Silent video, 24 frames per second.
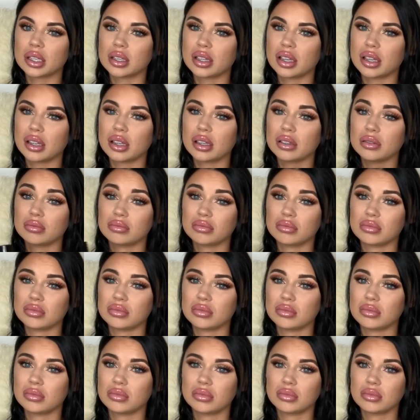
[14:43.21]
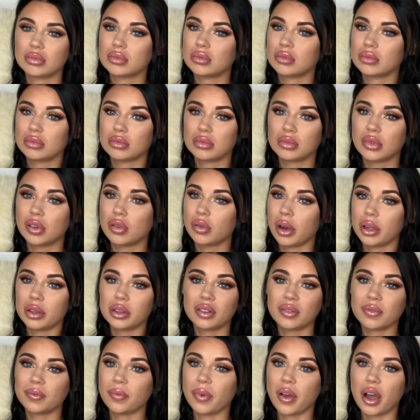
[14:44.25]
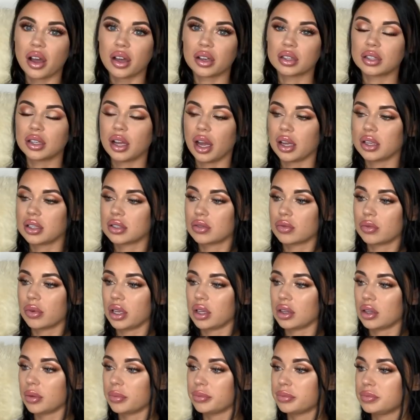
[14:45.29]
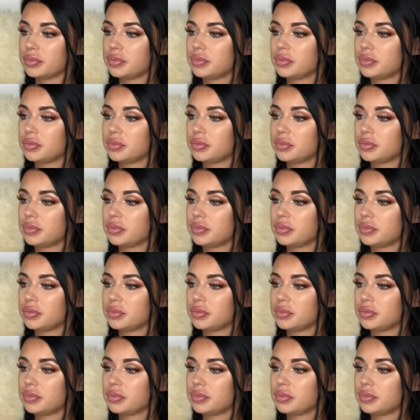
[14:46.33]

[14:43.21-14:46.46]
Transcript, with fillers: it. Random fact, guys, random.